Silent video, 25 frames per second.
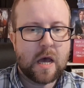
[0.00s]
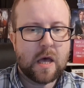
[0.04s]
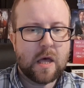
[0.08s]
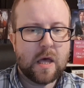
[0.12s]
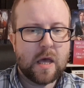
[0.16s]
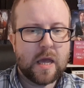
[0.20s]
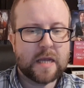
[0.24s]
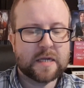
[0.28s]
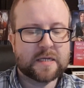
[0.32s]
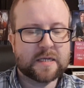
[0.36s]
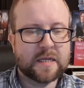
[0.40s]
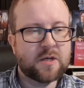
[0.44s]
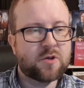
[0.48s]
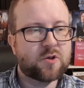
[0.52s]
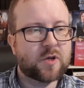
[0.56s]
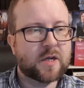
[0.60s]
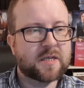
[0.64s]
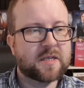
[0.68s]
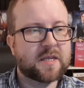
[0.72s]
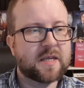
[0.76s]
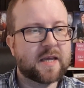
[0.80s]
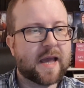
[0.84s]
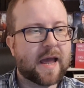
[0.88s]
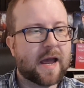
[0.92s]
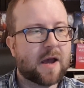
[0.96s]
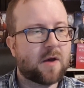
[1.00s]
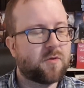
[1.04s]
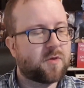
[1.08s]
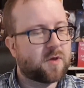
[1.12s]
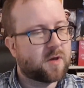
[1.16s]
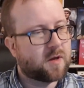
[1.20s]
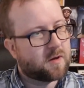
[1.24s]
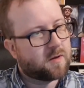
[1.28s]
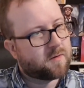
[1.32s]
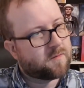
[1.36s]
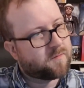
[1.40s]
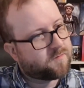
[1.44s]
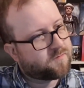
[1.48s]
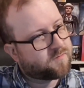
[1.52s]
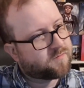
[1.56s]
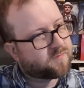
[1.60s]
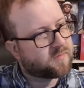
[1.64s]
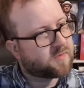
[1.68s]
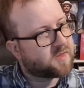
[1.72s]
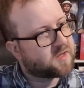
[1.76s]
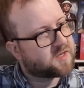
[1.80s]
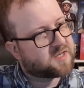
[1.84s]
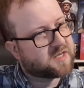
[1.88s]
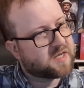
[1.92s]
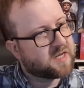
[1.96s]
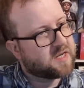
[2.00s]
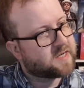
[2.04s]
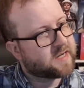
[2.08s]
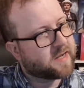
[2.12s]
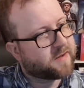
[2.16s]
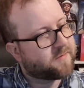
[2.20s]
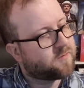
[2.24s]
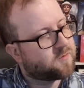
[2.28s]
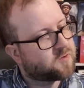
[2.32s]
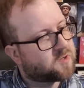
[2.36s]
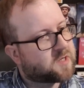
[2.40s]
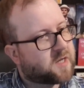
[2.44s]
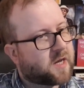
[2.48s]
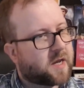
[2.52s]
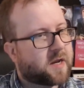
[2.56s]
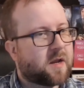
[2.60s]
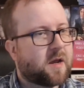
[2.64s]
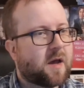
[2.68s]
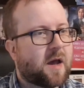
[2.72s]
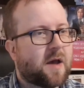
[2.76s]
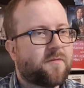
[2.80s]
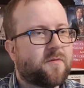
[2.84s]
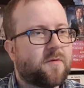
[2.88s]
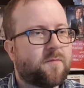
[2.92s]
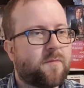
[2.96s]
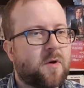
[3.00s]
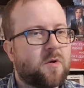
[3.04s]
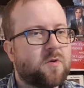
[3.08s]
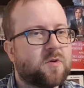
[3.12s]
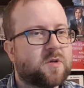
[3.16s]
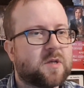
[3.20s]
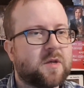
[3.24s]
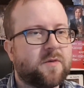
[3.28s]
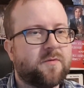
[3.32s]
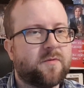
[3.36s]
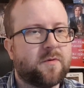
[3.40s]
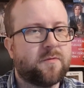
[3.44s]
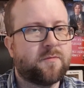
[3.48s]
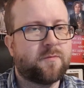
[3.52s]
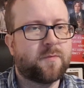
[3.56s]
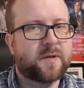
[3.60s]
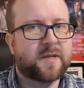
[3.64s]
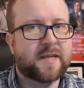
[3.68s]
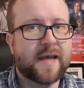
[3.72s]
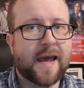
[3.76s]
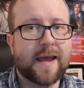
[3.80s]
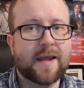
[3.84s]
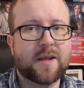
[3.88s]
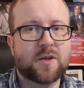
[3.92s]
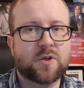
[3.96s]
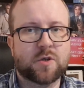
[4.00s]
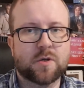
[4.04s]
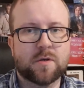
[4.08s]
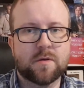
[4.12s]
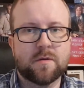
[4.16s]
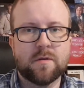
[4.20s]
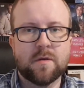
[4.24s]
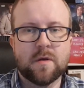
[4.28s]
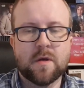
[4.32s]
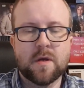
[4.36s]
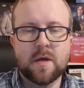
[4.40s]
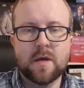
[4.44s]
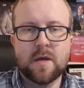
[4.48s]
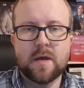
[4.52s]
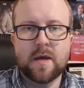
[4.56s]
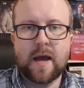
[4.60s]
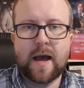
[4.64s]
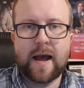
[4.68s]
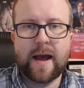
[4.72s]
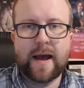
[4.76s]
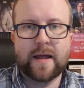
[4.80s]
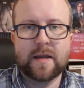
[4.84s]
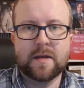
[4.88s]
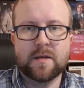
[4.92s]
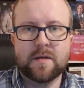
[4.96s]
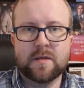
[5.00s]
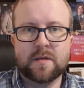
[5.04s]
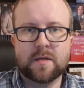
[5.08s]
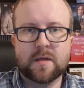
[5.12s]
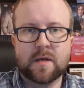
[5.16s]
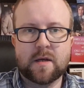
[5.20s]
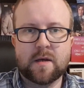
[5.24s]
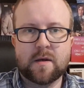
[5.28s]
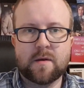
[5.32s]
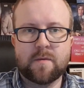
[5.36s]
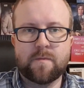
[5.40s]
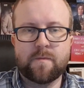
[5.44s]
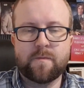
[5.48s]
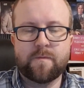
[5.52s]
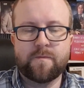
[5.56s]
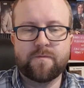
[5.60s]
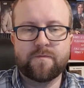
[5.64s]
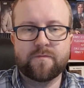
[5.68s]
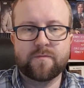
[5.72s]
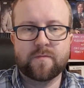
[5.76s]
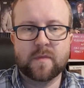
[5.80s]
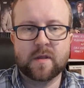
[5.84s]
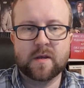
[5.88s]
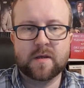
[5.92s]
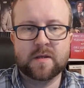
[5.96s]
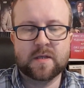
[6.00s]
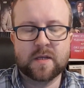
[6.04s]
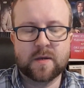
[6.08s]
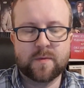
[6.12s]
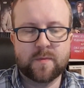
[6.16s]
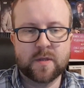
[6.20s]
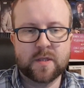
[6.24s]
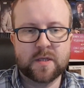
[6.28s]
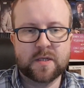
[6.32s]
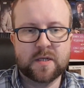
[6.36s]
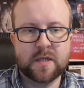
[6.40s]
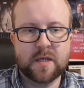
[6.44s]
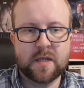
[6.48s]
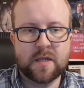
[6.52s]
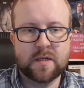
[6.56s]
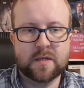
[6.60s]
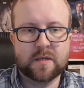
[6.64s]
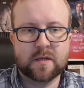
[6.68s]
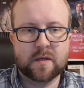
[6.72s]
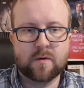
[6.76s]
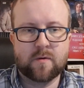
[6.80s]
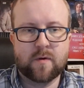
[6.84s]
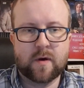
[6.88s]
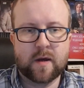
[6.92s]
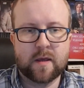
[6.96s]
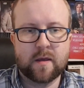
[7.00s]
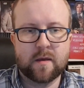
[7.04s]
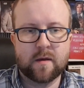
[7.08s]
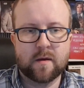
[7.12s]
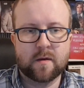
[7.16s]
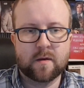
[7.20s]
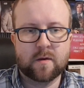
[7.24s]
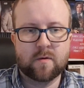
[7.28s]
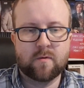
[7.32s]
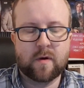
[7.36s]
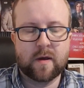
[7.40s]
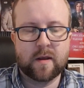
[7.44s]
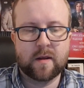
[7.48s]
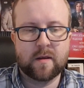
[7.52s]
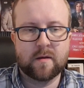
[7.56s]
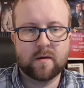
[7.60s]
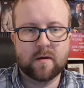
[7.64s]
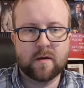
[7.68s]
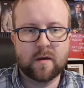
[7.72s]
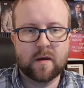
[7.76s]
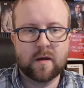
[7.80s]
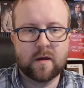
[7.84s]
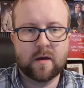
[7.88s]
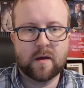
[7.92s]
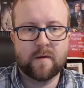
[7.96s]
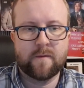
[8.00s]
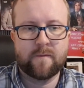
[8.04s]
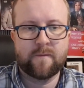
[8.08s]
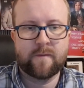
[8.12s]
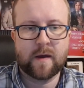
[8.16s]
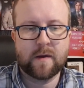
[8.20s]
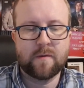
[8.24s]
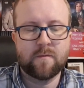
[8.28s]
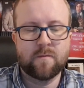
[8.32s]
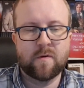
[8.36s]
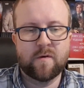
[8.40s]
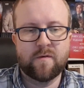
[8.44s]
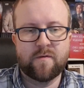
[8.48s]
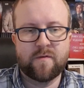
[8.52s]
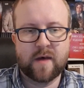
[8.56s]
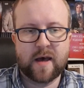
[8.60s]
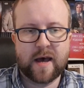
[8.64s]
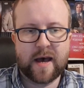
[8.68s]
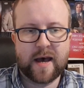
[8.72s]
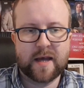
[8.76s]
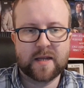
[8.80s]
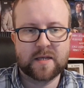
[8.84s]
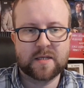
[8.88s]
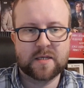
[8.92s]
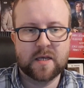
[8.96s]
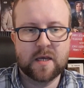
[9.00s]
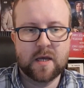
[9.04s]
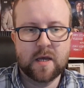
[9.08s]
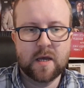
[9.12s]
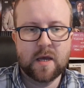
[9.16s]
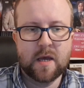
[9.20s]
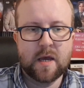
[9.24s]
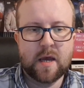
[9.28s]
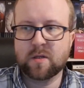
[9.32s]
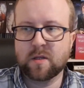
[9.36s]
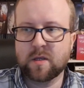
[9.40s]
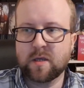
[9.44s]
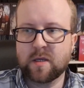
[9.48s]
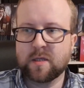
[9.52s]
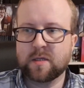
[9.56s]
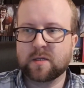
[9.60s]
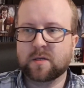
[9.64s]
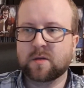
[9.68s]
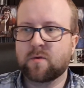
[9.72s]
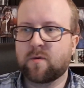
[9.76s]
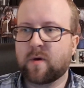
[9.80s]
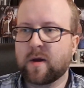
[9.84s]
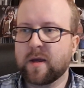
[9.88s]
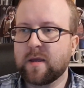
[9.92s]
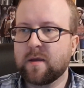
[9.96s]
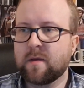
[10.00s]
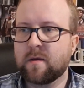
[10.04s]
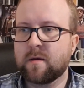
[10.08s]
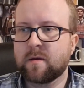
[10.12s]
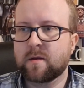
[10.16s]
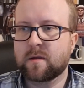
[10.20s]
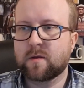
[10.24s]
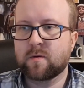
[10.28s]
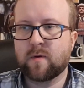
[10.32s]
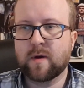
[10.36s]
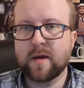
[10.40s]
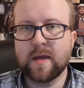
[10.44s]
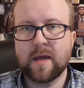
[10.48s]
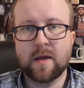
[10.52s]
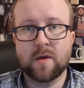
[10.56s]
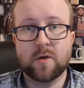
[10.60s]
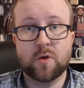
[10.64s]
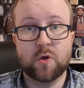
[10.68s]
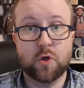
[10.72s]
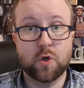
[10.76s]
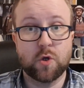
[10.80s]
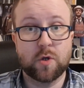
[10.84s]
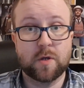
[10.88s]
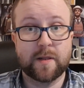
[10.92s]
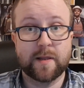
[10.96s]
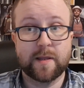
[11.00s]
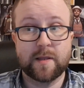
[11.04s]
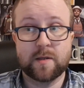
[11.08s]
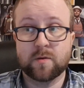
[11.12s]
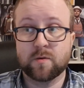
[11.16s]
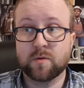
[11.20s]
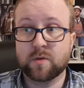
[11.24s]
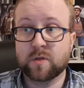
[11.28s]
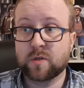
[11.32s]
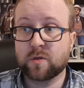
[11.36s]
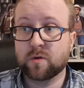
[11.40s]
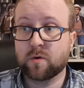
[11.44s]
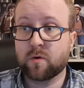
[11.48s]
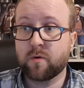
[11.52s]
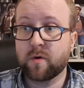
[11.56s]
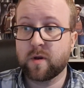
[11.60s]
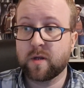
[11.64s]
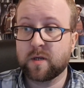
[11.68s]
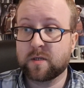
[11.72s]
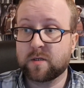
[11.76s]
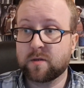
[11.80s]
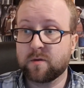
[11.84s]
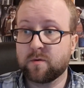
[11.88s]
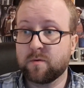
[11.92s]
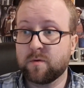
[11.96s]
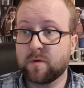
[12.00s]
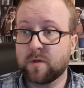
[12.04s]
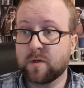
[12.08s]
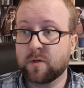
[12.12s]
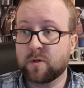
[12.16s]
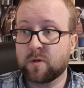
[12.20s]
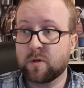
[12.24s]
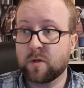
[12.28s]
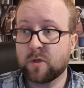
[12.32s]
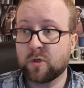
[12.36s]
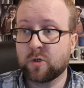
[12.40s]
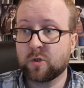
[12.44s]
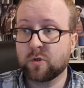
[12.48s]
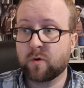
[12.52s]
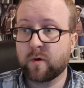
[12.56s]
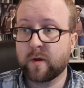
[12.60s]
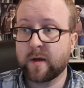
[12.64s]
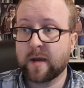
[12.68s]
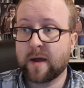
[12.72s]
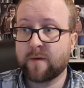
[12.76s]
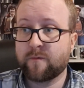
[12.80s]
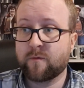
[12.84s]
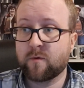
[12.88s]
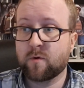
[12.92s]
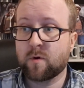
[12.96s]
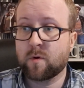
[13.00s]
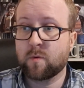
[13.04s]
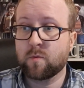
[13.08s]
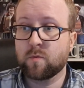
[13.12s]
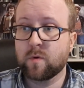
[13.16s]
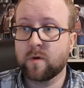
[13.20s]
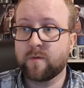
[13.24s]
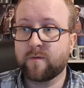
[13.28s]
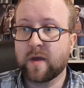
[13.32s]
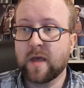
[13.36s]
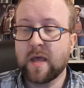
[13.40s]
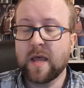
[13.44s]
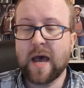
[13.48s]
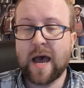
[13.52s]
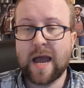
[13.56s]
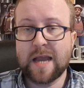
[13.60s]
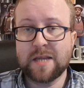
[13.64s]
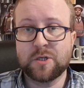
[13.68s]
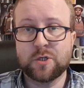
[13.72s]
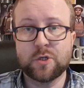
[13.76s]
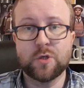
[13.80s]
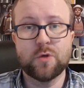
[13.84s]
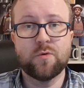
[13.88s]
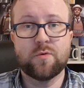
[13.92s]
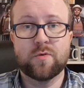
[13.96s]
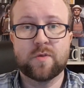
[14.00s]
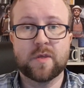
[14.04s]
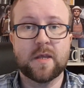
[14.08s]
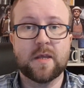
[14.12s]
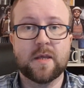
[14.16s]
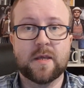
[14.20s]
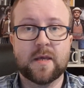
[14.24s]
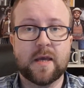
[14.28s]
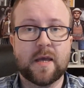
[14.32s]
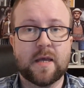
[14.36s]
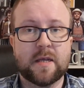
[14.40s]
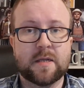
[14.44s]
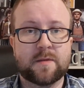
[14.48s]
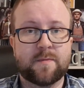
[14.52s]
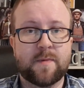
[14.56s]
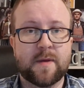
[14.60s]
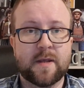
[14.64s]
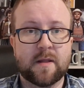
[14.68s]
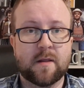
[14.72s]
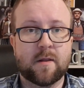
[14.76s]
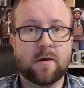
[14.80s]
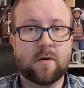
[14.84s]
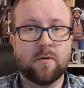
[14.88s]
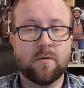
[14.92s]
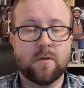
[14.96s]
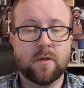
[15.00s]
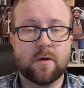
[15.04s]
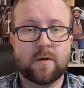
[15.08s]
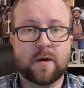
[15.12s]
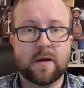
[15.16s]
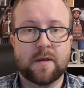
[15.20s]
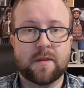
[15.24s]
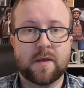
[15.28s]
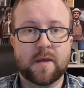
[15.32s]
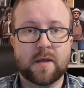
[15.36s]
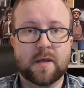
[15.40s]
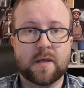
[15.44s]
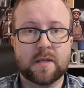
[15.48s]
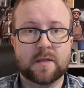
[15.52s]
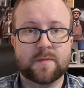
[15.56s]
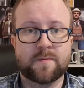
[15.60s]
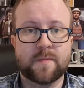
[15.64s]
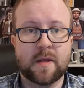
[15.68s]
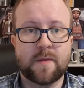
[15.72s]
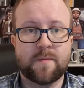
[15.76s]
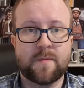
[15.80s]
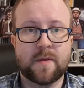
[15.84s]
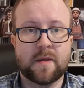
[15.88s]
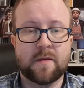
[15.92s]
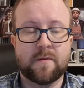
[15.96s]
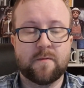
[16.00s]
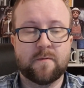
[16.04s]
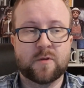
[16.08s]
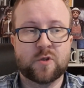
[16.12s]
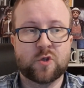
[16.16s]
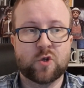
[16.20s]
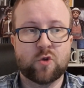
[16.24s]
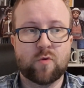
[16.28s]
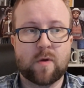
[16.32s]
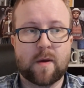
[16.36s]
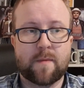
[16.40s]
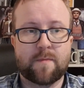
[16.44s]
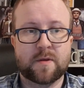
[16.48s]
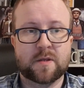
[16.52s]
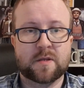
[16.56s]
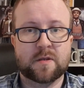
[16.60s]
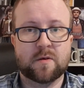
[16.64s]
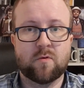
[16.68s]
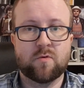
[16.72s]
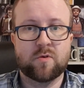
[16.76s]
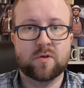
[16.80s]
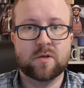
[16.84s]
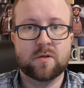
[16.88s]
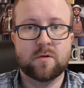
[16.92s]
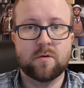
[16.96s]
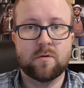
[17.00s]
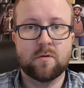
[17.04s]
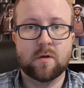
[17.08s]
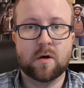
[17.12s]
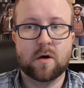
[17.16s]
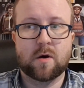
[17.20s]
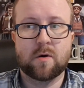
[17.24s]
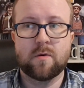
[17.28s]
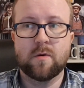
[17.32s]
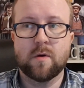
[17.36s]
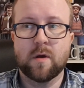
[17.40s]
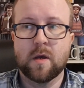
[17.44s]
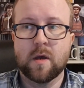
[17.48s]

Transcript: It's interesting how the, the Sea Devils kind of have a motive of protection, and um, some of the scenes are quite quite uh, fun with that. It's quite quite a good little story to enjoy and have a romp with. I do think it is a bit long though. I think it's maybe two episodes too long.